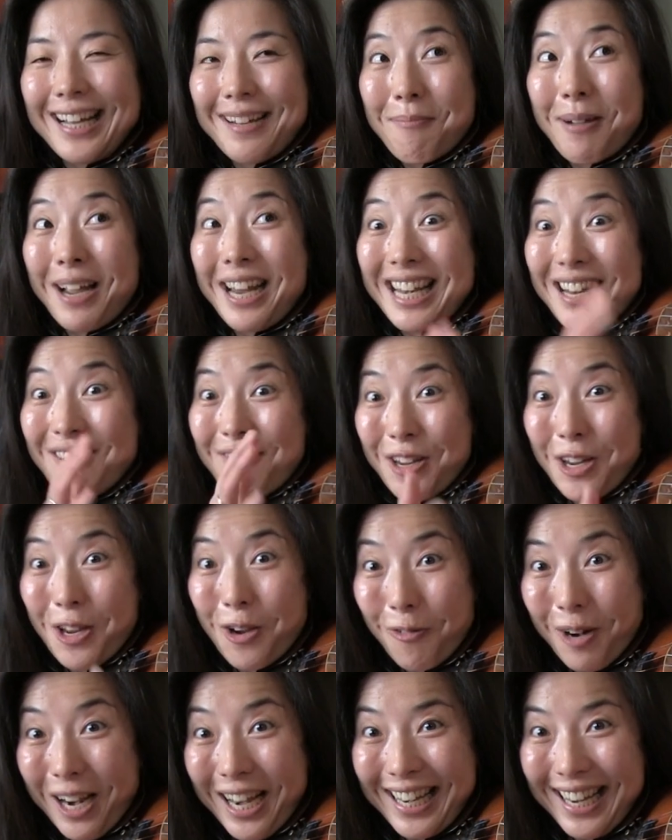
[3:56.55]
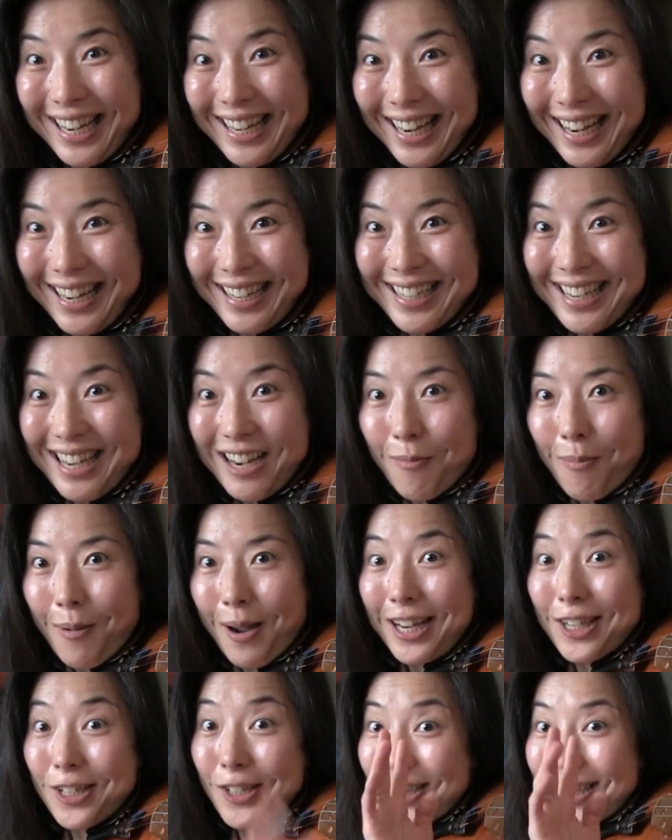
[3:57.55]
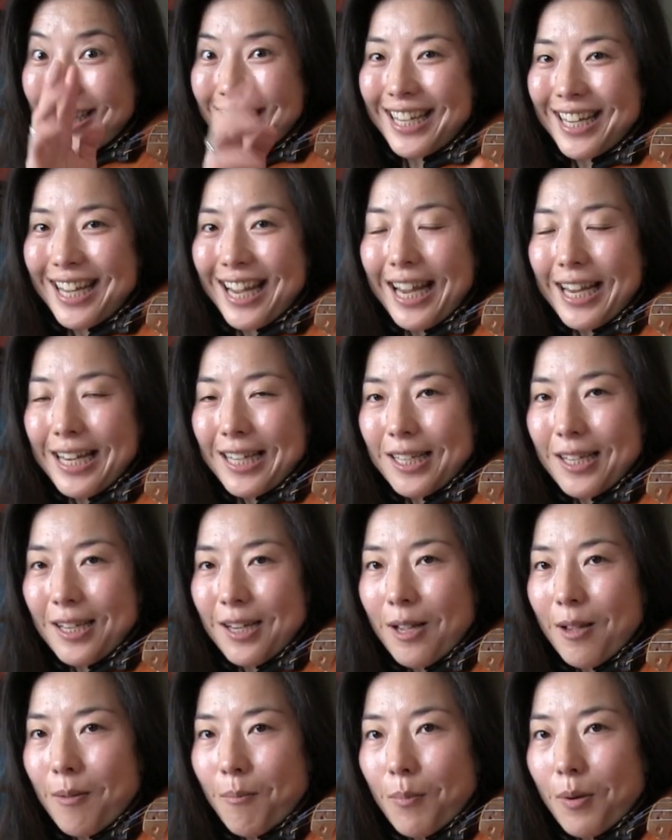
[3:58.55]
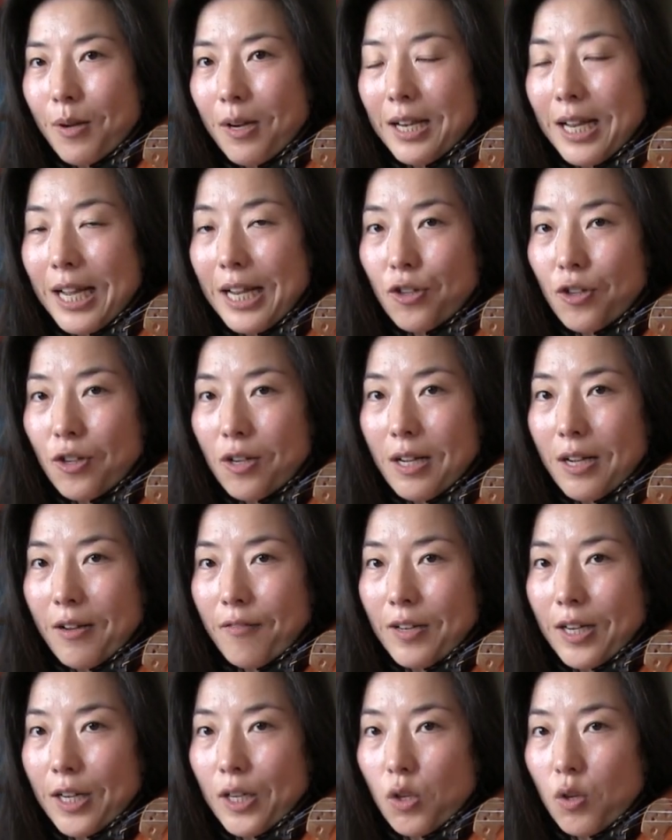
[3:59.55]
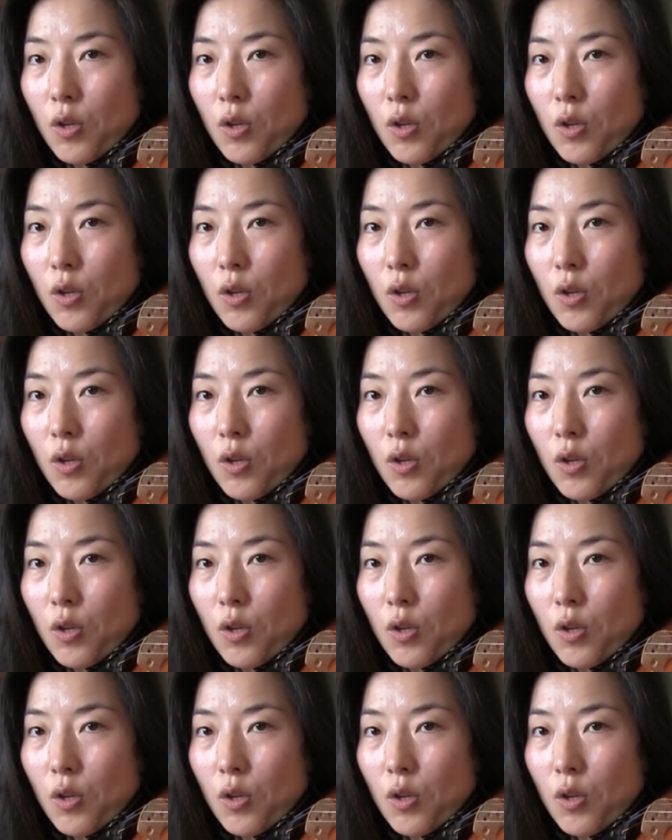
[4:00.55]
by leaving your right hand not nearby just in case, but let your left hand